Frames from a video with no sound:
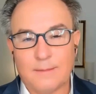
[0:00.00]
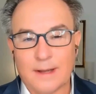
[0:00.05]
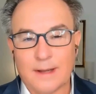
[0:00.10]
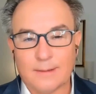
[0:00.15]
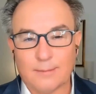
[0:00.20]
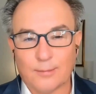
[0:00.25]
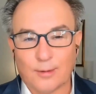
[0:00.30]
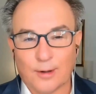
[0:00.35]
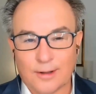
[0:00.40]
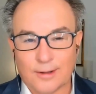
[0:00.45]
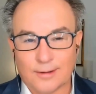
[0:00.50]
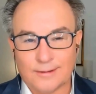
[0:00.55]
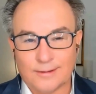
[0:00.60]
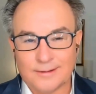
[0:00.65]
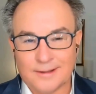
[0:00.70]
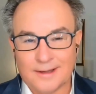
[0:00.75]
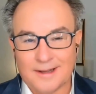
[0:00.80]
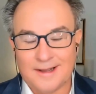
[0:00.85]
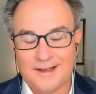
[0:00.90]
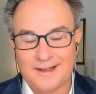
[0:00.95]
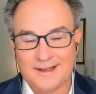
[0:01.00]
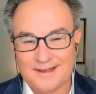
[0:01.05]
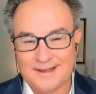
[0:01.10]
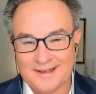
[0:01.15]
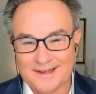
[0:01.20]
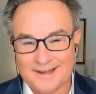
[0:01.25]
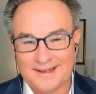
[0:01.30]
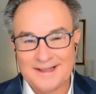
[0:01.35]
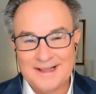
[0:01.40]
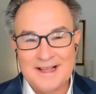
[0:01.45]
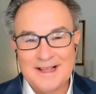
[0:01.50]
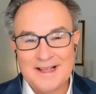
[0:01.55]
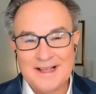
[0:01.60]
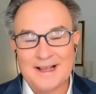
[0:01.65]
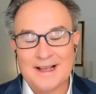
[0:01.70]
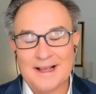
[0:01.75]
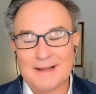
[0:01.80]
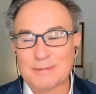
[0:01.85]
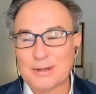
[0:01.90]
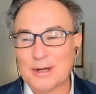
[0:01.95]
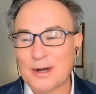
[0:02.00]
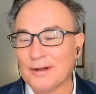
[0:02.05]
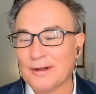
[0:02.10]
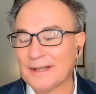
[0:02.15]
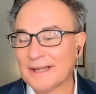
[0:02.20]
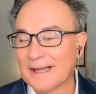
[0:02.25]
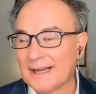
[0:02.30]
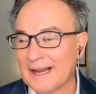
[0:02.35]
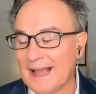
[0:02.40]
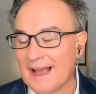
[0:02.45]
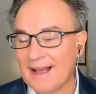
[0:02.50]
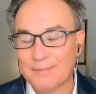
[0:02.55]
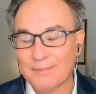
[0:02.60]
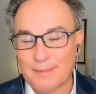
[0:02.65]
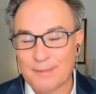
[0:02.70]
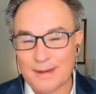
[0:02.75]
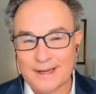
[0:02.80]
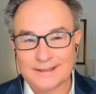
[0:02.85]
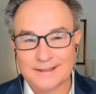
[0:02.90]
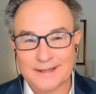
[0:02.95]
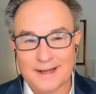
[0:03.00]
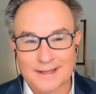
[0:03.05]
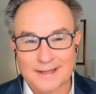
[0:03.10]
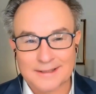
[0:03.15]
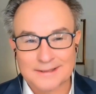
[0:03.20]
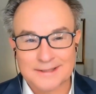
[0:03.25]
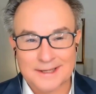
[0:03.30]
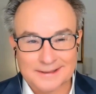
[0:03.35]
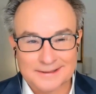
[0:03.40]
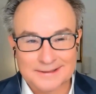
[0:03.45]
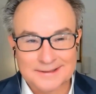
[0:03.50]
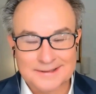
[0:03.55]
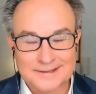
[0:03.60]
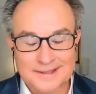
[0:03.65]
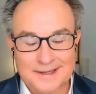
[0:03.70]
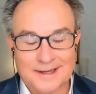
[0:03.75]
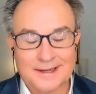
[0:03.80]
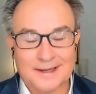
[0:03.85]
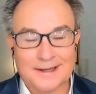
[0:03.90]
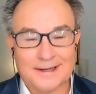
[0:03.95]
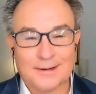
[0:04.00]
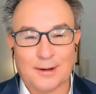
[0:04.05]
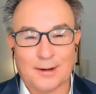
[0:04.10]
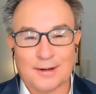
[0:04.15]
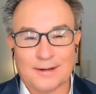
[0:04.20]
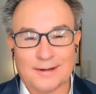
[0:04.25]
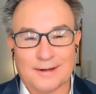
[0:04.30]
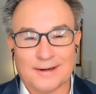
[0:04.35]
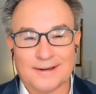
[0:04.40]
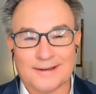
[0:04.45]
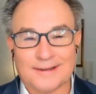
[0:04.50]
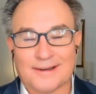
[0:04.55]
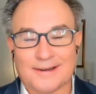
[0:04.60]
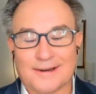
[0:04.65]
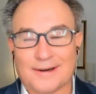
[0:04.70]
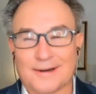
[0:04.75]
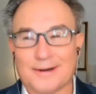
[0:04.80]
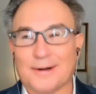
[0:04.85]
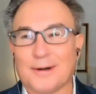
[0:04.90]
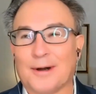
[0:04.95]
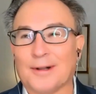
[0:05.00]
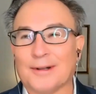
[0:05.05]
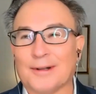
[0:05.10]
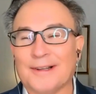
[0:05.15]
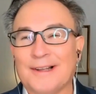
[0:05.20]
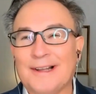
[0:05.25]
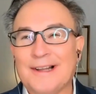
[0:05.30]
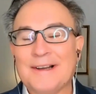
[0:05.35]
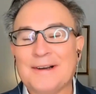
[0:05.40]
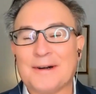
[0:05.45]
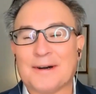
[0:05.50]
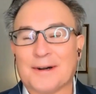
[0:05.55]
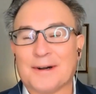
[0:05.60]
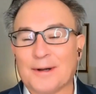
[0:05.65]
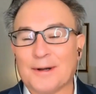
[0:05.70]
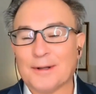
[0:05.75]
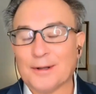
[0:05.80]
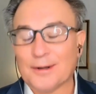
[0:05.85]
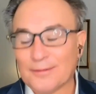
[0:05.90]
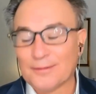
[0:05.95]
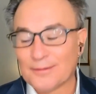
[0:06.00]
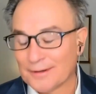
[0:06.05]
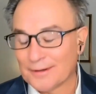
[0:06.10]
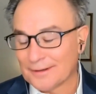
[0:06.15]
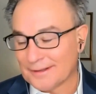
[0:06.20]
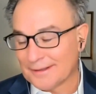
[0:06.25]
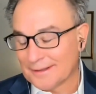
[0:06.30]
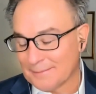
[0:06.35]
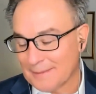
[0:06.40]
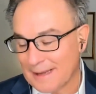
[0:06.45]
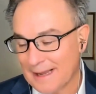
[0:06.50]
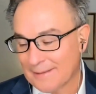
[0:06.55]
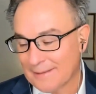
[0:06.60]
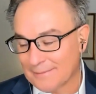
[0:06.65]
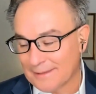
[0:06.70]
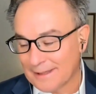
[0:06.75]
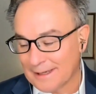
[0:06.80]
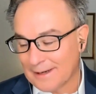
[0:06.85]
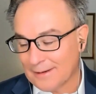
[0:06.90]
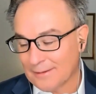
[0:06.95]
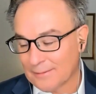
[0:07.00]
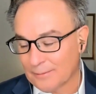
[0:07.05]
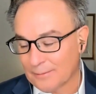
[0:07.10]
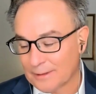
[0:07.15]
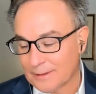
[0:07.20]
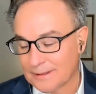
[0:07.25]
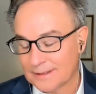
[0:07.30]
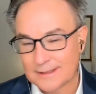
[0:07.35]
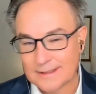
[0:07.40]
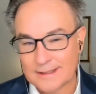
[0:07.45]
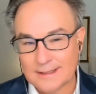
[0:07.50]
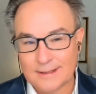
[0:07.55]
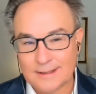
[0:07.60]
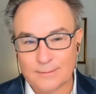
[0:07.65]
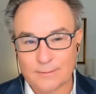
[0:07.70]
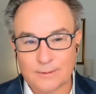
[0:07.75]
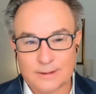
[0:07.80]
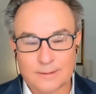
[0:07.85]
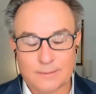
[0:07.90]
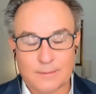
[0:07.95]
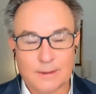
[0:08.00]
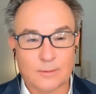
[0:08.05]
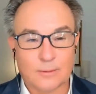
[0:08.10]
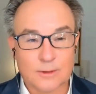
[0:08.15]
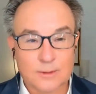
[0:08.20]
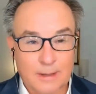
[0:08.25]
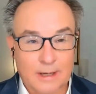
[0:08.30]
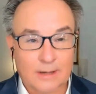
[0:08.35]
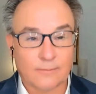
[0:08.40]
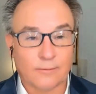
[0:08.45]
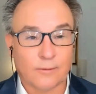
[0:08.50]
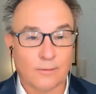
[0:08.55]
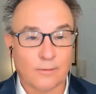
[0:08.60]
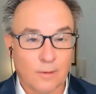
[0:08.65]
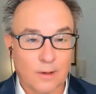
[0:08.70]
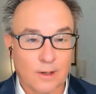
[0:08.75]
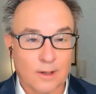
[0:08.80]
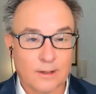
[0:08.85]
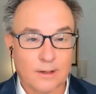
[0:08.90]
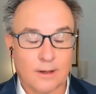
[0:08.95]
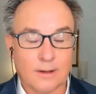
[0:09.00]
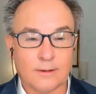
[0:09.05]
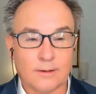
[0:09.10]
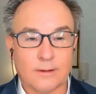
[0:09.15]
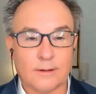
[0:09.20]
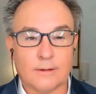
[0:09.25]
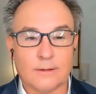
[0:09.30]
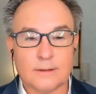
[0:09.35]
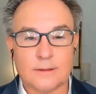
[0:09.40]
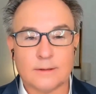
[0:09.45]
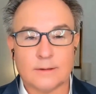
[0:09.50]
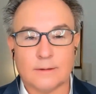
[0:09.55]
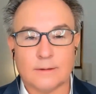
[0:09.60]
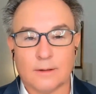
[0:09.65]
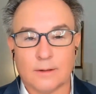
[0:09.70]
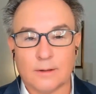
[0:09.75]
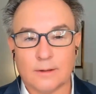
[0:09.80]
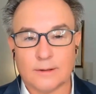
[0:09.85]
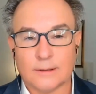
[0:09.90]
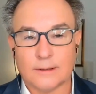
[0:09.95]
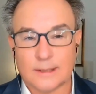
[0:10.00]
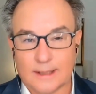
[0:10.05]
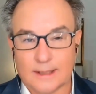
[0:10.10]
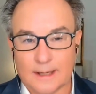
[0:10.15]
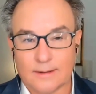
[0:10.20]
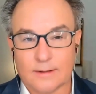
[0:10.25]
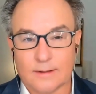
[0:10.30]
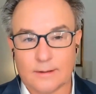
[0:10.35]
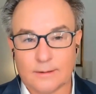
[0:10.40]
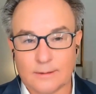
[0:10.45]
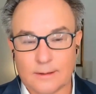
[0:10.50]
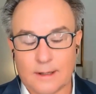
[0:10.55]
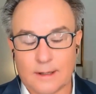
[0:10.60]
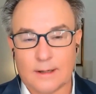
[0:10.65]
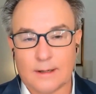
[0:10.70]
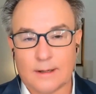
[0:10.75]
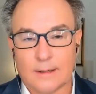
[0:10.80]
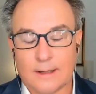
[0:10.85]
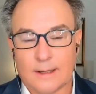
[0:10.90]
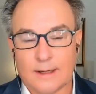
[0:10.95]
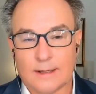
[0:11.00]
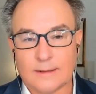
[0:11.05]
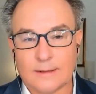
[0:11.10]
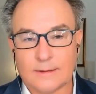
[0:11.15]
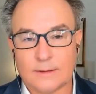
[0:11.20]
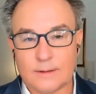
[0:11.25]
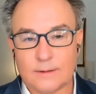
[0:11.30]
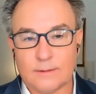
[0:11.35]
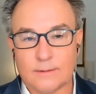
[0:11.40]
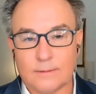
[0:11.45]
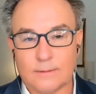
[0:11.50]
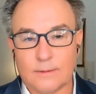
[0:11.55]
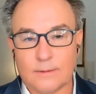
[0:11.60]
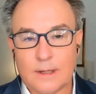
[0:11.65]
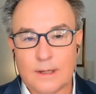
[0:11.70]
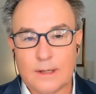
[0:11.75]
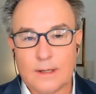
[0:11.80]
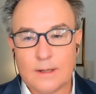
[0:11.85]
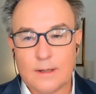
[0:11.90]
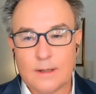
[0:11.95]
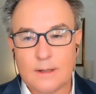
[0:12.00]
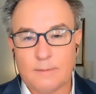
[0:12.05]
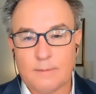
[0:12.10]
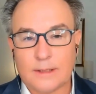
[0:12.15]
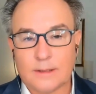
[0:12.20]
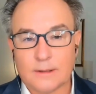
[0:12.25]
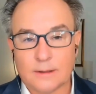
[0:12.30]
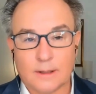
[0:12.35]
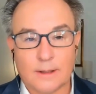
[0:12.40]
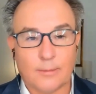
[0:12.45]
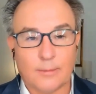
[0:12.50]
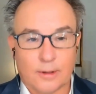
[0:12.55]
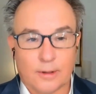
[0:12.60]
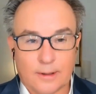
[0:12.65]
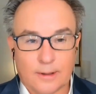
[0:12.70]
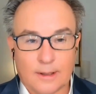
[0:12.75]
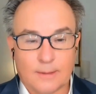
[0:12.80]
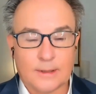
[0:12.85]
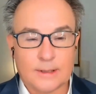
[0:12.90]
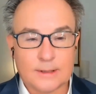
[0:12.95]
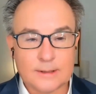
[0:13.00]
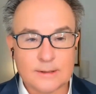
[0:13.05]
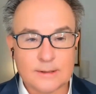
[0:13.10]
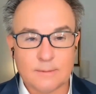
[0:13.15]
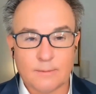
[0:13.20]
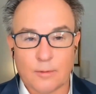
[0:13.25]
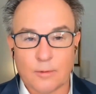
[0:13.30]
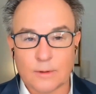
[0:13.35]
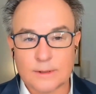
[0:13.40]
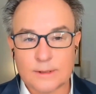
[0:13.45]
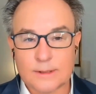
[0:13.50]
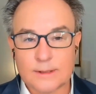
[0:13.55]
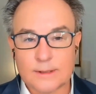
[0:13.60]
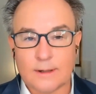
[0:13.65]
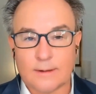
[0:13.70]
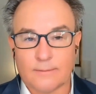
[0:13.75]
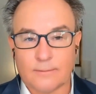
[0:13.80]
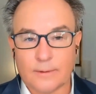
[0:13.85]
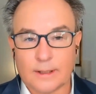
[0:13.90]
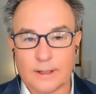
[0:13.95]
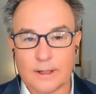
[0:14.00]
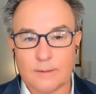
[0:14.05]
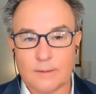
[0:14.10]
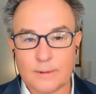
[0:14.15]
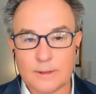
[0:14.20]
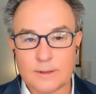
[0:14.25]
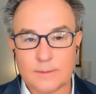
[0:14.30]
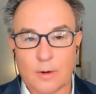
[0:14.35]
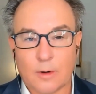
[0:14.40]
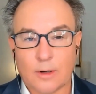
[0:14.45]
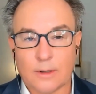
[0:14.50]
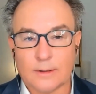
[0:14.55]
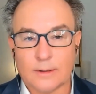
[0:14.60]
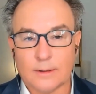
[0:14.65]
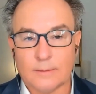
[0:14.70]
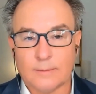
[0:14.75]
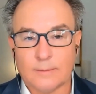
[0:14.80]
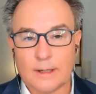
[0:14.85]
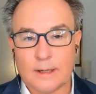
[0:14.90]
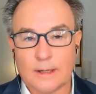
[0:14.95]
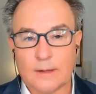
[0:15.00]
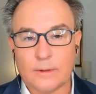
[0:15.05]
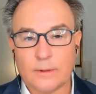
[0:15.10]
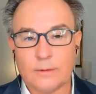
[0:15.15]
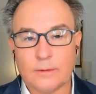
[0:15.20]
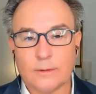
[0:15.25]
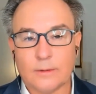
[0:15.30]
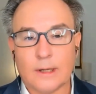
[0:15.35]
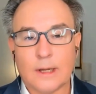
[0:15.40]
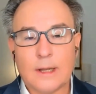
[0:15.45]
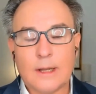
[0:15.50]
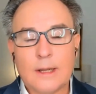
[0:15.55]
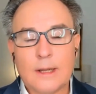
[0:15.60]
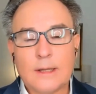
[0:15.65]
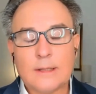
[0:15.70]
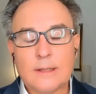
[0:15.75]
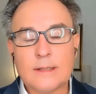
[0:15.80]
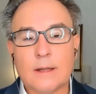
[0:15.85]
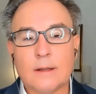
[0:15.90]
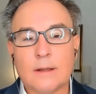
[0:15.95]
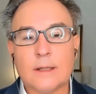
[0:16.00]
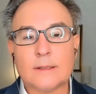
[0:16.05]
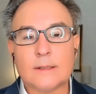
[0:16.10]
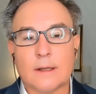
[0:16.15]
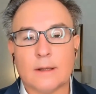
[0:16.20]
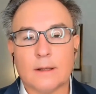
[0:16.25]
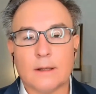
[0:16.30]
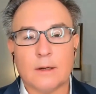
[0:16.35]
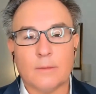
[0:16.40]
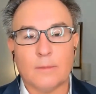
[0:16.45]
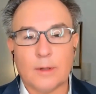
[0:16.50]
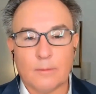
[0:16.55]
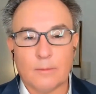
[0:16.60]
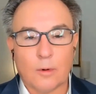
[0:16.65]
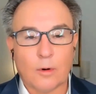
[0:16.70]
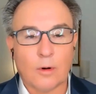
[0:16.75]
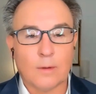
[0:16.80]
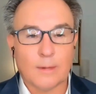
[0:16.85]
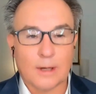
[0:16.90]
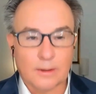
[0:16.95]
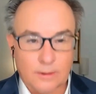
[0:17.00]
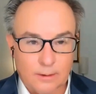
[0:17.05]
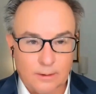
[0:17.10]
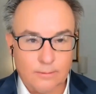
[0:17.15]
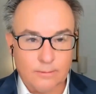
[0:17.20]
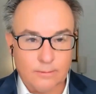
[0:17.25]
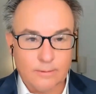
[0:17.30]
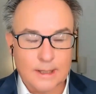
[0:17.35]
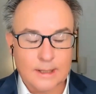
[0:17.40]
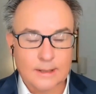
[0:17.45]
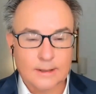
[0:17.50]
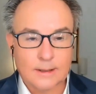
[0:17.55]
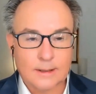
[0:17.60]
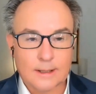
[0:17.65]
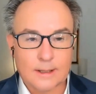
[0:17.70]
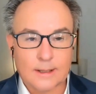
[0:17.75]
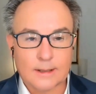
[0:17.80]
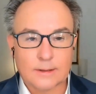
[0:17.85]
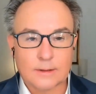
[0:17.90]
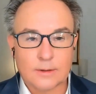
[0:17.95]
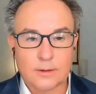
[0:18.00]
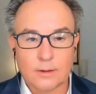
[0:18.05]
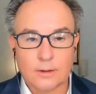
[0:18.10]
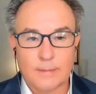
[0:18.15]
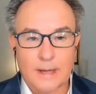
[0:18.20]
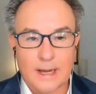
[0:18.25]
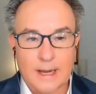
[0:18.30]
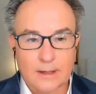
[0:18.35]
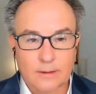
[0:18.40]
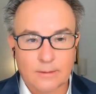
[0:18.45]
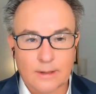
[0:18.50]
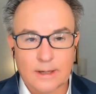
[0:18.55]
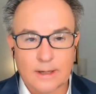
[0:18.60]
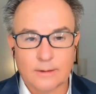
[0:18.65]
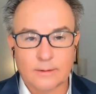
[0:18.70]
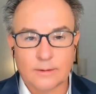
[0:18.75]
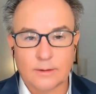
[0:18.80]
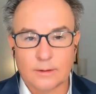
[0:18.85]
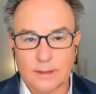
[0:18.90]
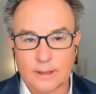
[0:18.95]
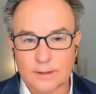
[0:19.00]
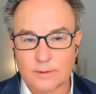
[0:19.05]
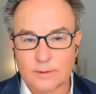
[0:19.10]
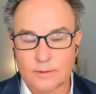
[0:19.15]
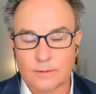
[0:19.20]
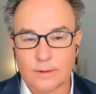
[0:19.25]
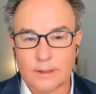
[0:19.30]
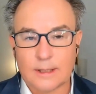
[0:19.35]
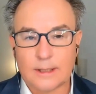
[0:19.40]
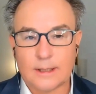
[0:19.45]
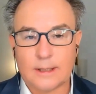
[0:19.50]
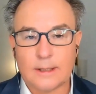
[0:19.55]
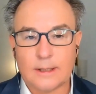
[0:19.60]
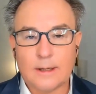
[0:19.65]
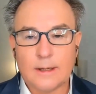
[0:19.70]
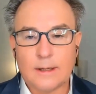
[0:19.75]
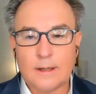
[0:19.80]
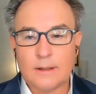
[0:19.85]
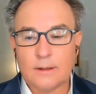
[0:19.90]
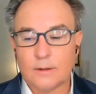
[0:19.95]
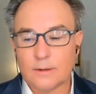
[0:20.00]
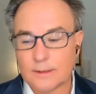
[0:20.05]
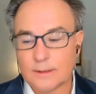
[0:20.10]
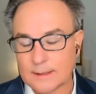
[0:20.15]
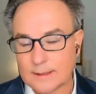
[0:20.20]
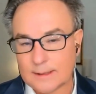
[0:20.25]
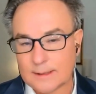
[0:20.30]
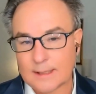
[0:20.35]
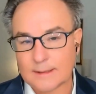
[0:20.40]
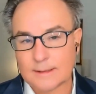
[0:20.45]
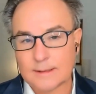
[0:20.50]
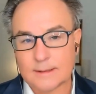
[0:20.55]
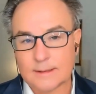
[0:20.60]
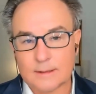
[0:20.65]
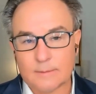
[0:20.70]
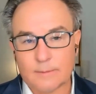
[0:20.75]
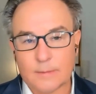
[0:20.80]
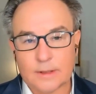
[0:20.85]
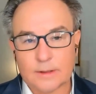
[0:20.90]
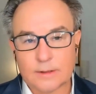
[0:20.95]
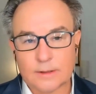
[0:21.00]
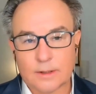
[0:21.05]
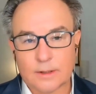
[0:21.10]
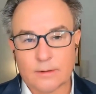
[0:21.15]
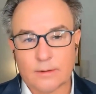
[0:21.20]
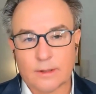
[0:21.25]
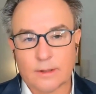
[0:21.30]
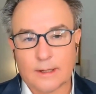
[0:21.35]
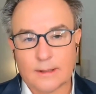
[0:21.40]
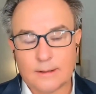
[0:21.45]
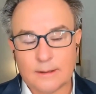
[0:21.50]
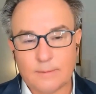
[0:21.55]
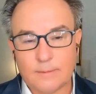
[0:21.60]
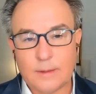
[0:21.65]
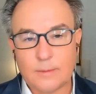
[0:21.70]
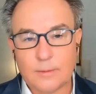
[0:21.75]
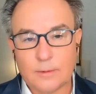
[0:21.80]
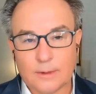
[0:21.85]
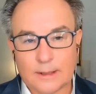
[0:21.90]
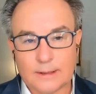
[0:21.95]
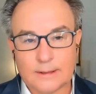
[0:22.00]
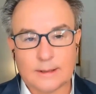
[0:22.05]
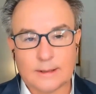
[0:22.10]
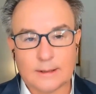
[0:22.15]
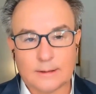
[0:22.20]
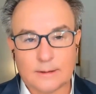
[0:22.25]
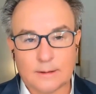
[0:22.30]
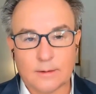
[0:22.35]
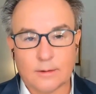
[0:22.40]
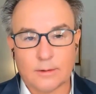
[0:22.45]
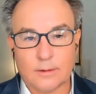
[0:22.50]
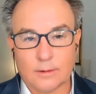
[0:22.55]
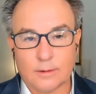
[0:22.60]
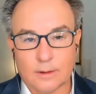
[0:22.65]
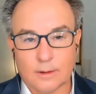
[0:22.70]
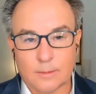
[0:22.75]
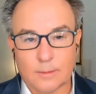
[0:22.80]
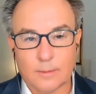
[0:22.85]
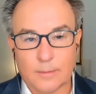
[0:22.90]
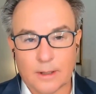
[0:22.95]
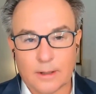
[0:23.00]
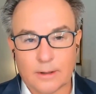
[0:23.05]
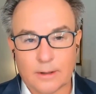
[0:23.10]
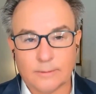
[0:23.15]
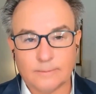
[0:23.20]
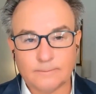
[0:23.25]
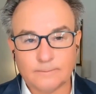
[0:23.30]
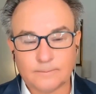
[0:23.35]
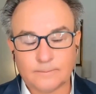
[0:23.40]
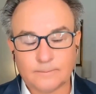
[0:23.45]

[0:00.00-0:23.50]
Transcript: Amen, brother. I'm calling it half-baked hot takes are all over the map now, and we just need to be respectful of one another, to learn together, and to be deliberate. I mean, this is important stuff. We got to be smart about how we do it. Tell us a little bit more about you and your background, your history, your successes in Minnesota. I think people would like to get to know you a little bit better.